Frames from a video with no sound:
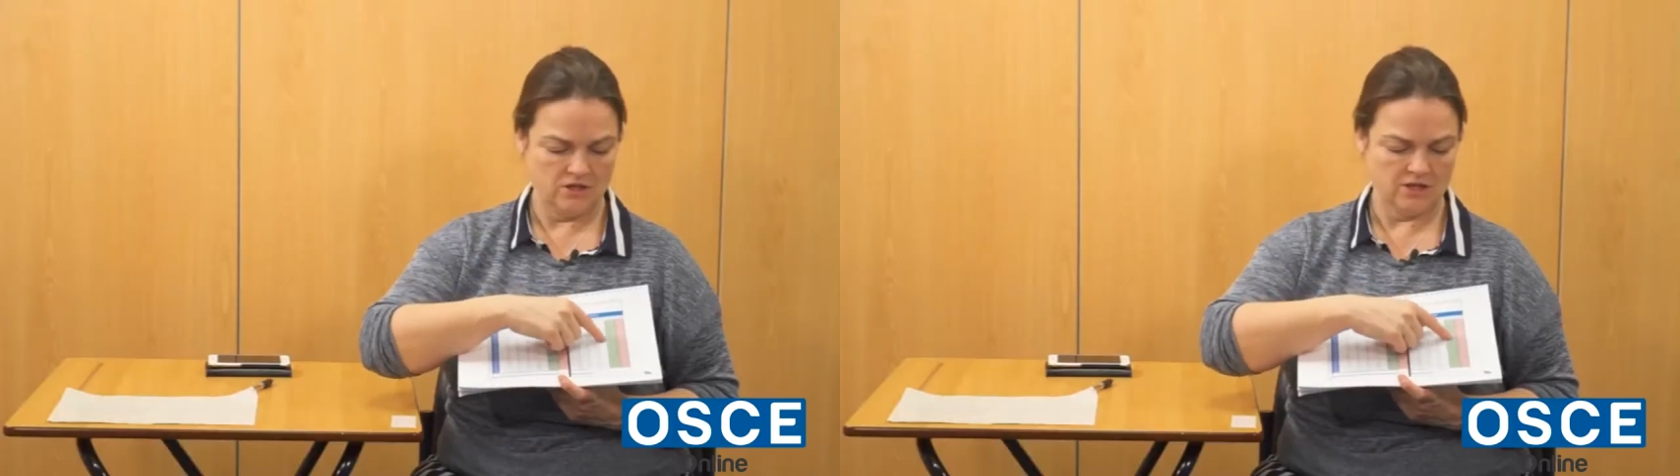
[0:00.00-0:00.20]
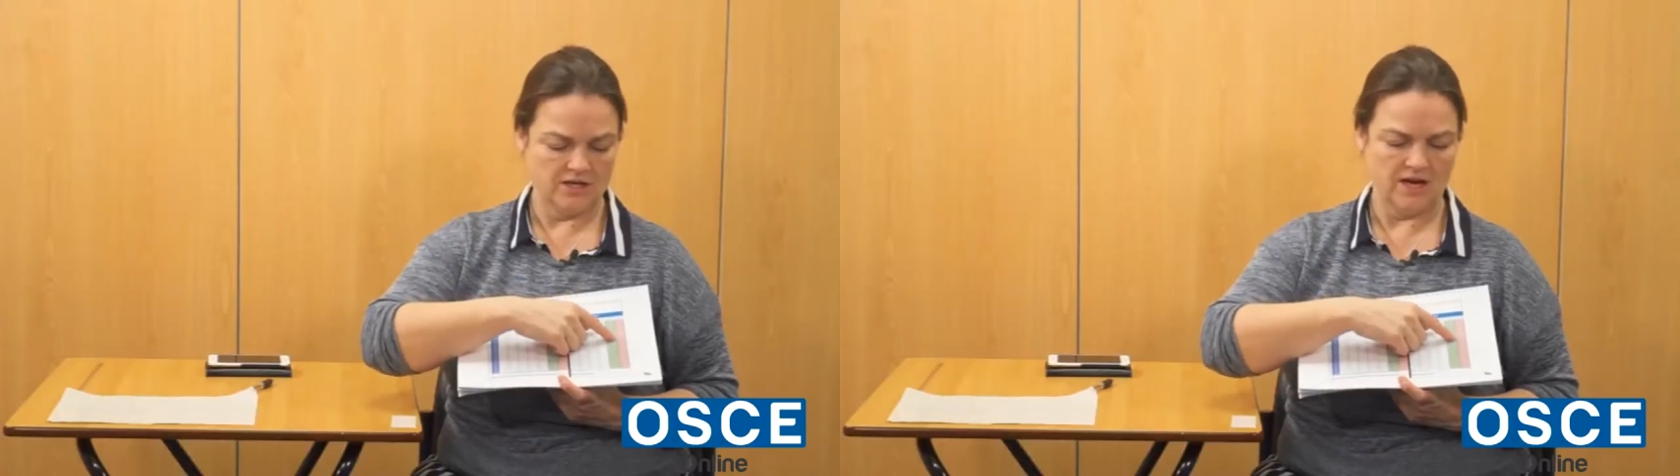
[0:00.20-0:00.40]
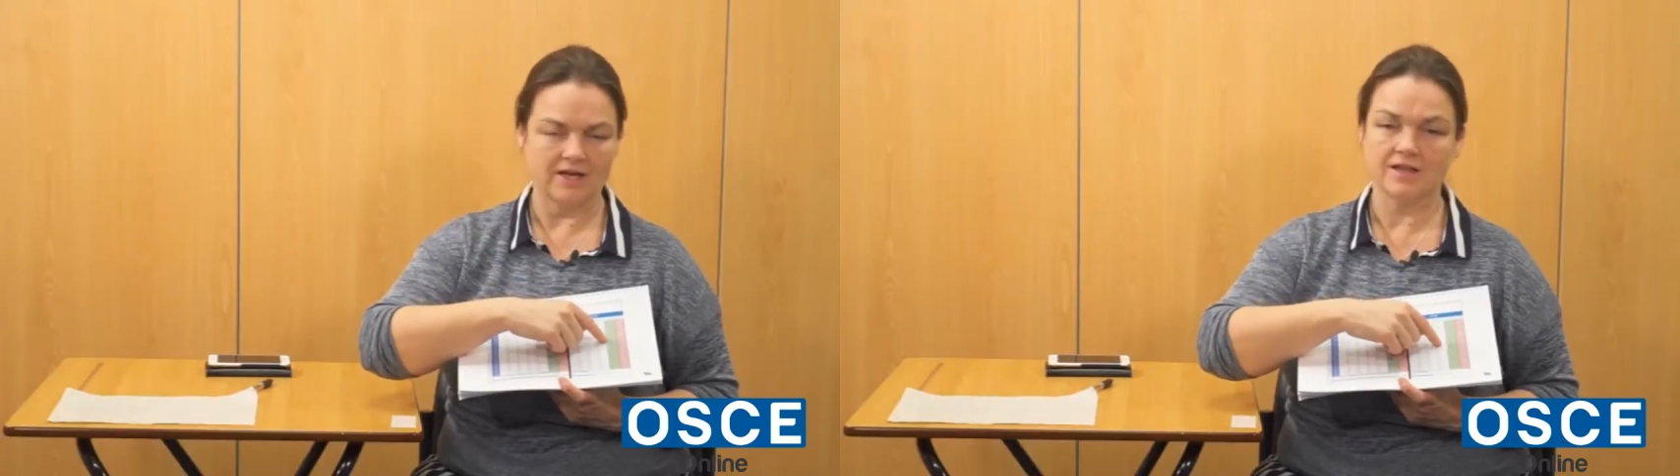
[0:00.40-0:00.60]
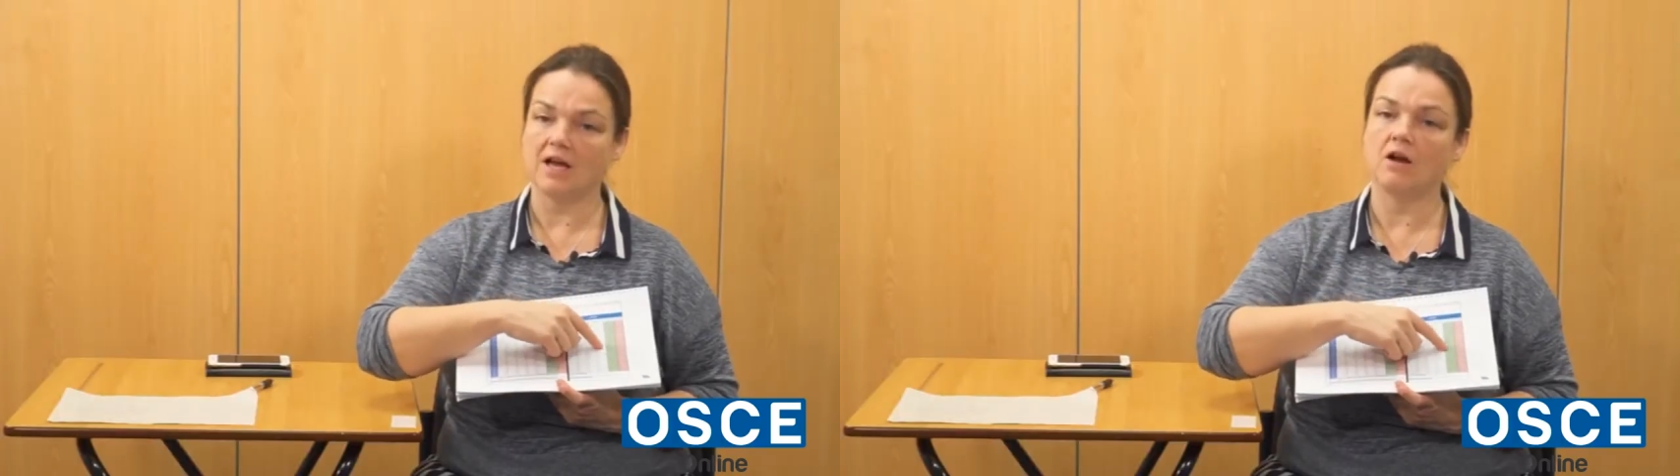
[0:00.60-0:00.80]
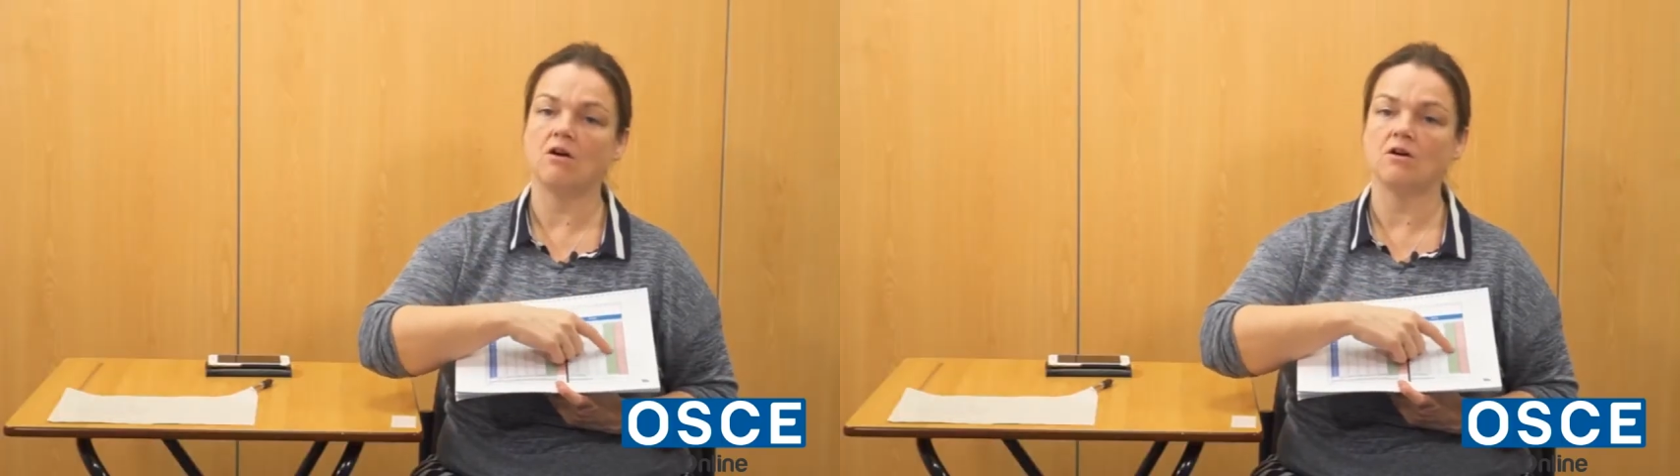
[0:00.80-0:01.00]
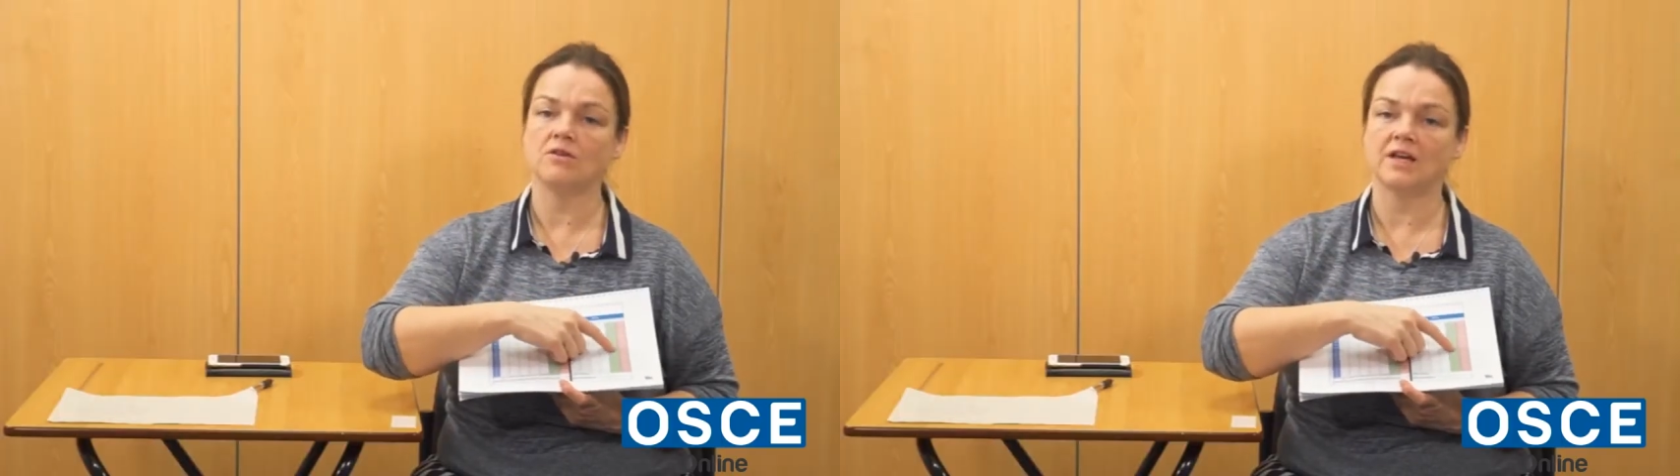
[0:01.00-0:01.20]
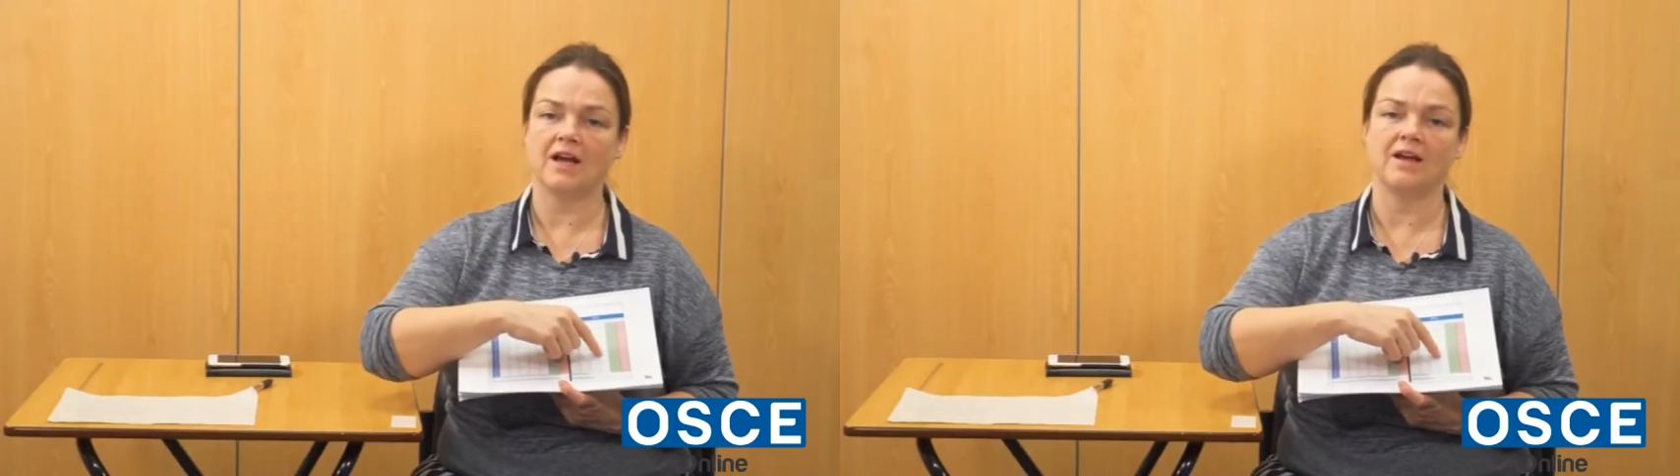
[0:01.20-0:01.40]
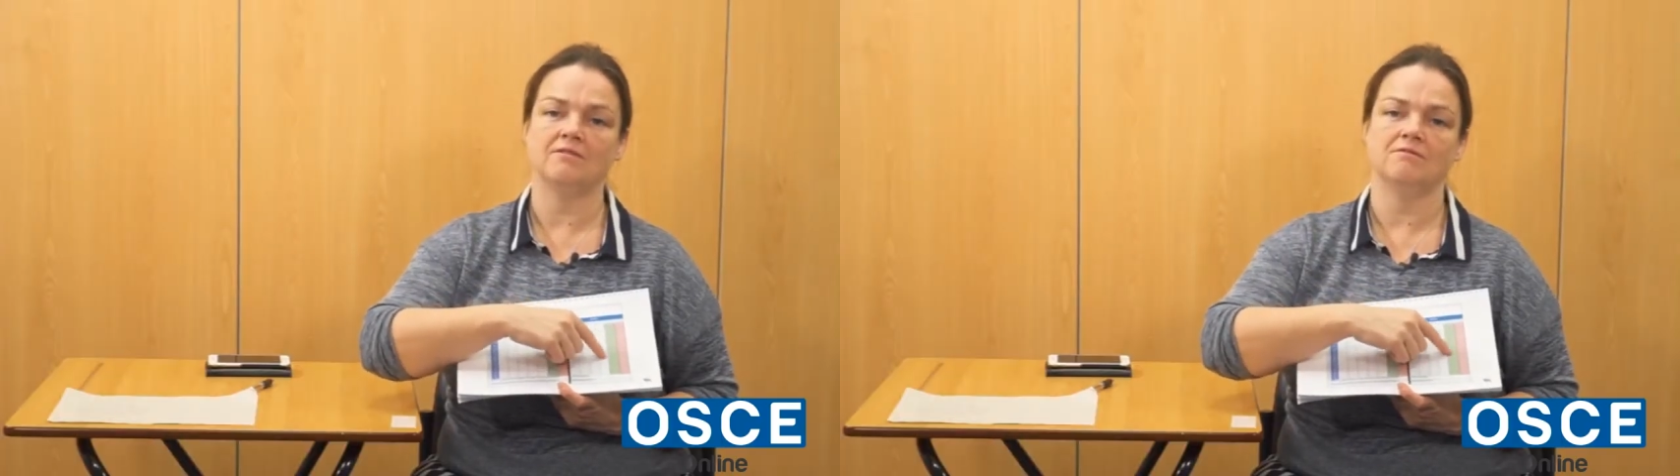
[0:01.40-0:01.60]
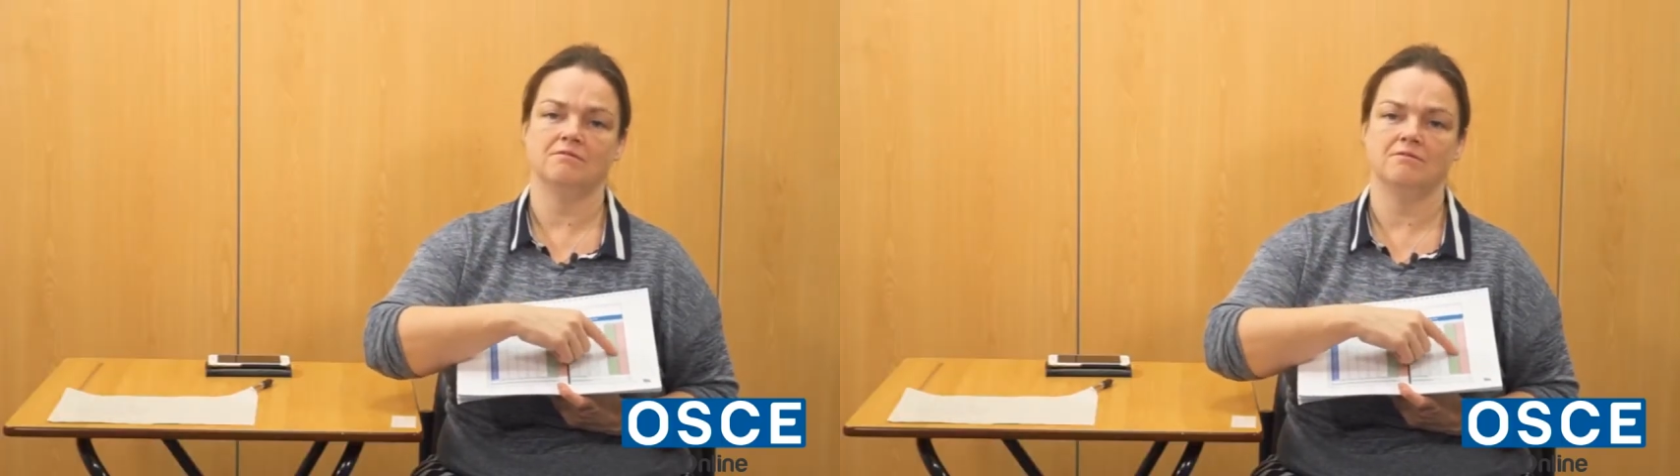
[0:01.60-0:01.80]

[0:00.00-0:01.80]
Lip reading: you can add that on again.